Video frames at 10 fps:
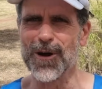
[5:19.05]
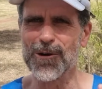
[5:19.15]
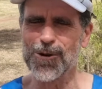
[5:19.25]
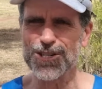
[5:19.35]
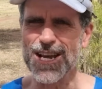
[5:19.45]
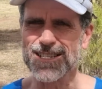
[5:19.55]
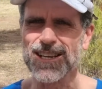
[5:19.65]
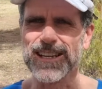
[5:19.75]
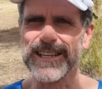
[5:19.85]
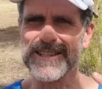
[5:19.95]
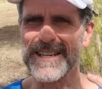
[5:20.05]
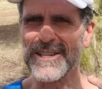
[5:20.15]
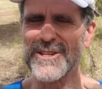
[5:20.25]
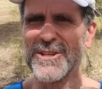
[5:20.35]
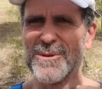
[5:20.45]
My watch has it,
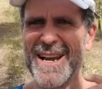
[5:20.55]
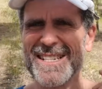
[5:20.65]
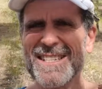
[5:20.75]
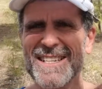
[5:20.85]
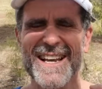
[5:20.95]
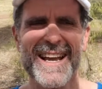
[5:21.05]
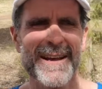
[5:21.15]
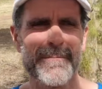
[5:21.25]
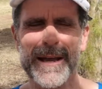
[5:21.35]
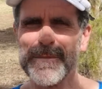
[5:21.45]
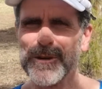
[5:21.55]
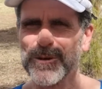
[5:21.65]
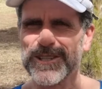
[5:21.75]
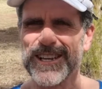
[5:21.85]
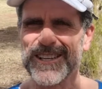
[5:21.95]
Instinct 2S, maybe
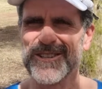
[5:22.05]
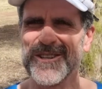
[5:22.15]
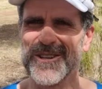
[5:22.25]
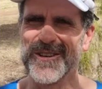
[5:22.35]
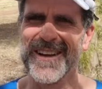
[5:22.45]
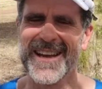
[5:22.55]
yours does too.